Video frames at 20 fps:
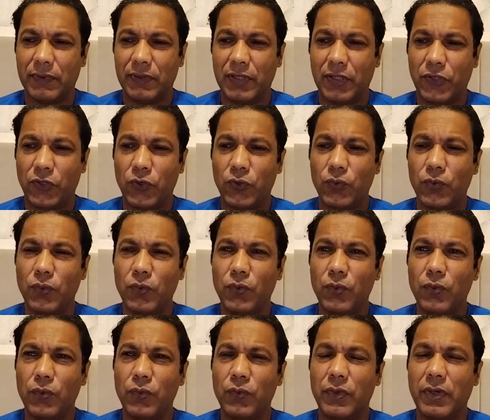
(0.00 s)
The
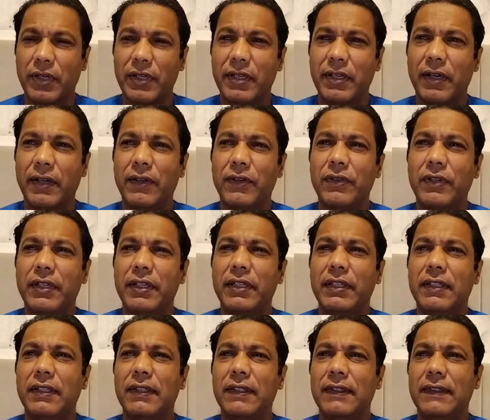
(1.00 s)
two
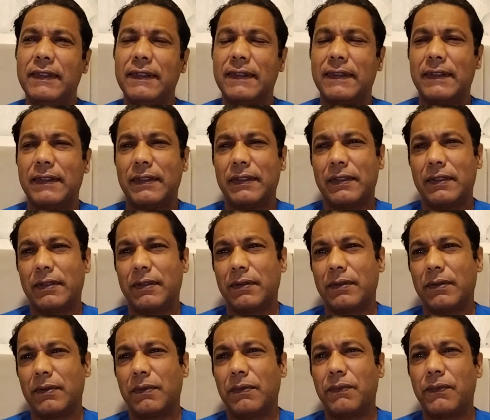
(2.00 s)
countries
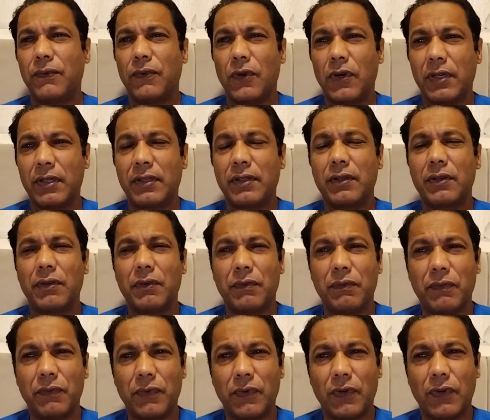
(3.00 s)
fought
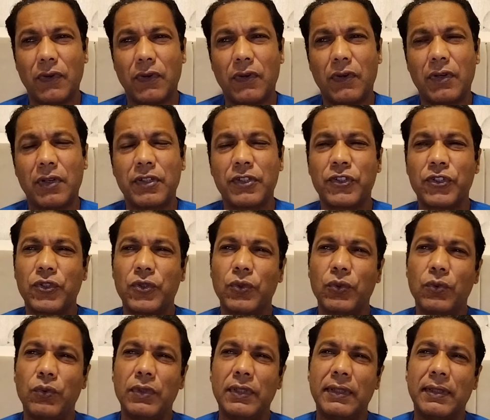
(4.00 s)
wars
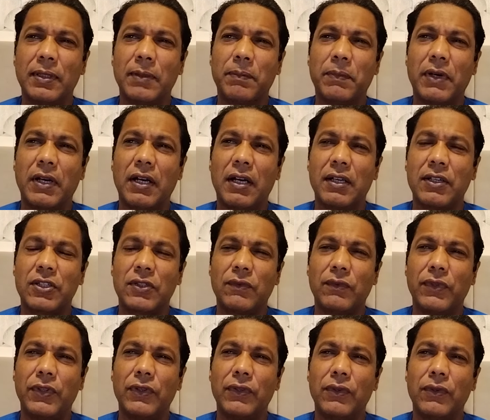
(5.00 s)
too in the past,
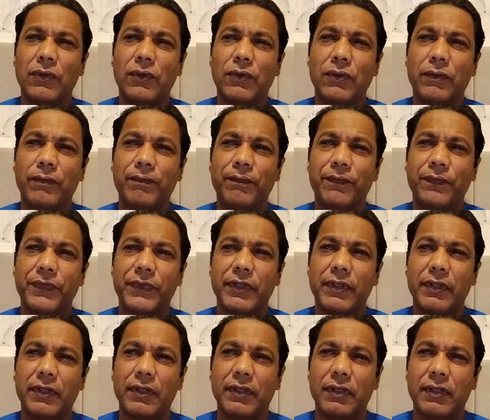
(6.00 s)
we know,
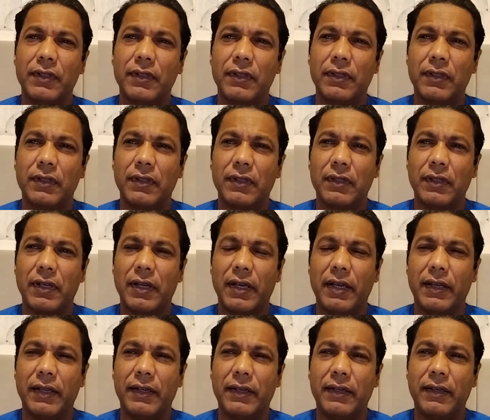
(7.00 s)

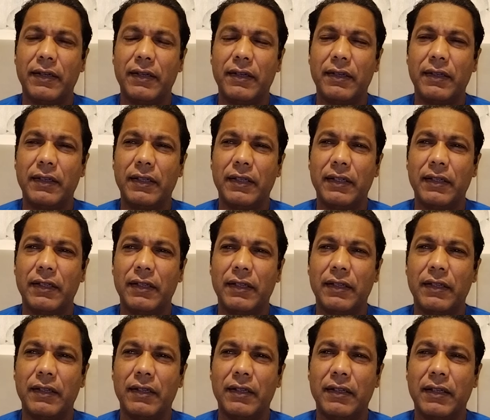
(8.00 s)
and
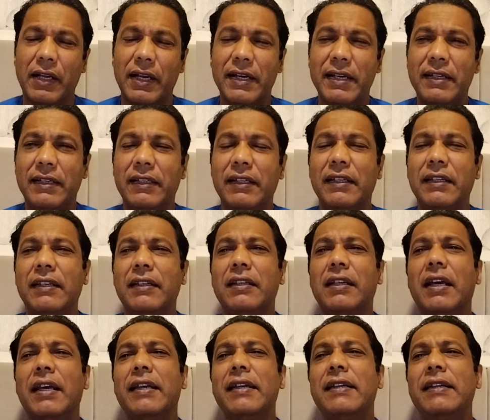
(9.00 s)
in
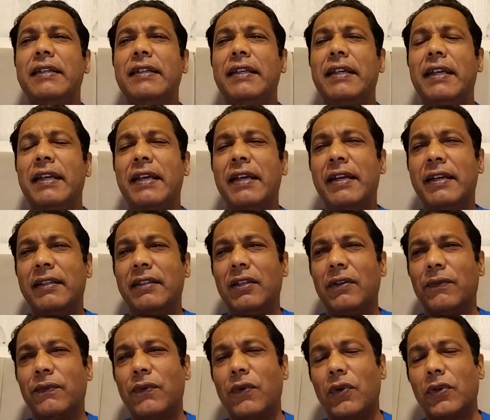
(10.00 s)
1998
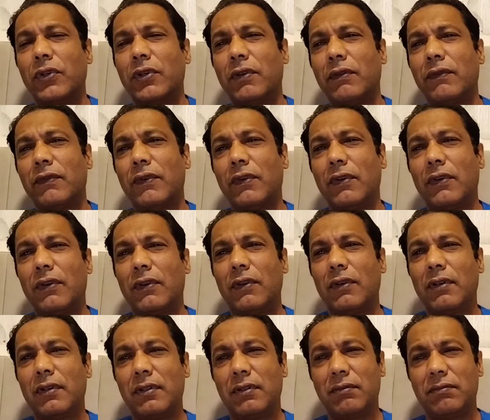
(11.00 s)
they fought a
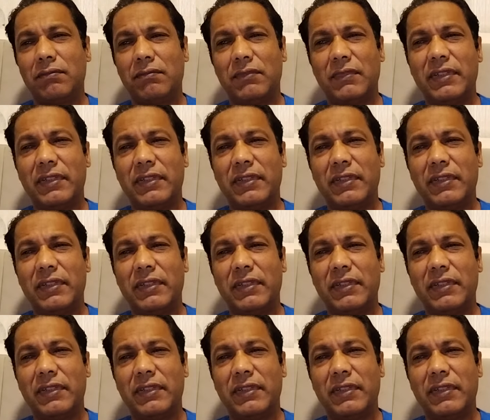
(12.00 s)
war.